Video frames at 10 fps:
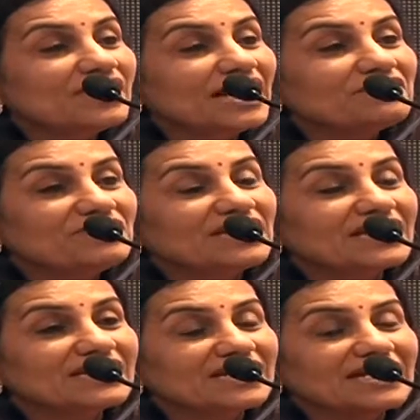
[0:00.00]
and we
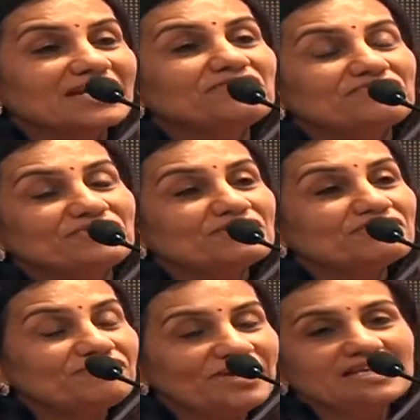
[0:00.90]
can give
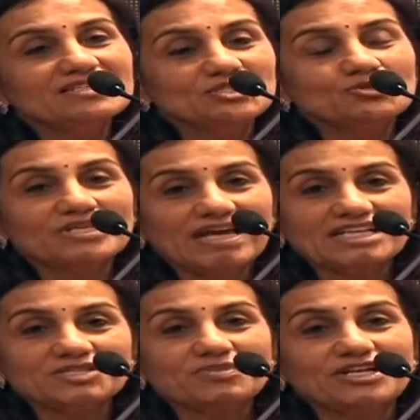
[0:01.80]
wings to the
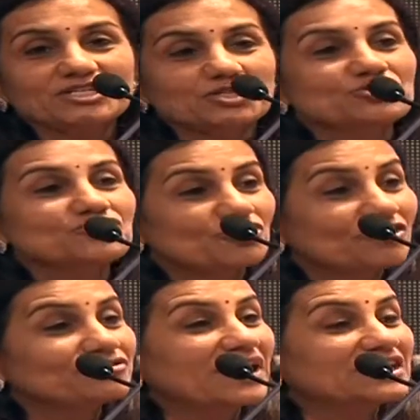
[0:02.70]
aspirations
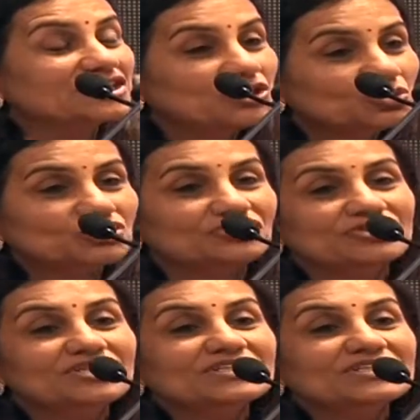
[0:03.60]
of that youth